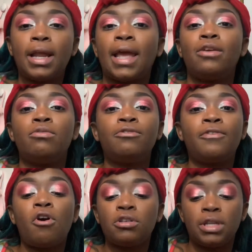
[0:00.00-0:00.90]
and use
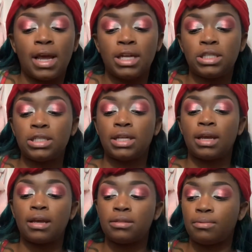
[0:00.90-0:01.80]
false lashes. And
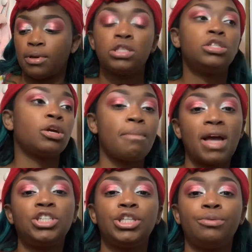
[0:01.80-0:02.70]
guess what? Took
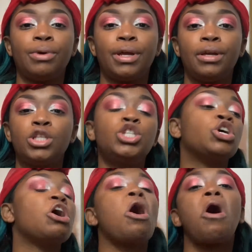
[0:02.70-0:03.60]
my shit away. Took
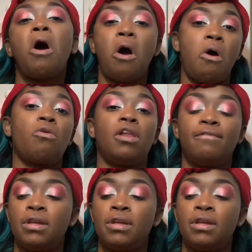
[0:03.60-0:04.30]
all of it.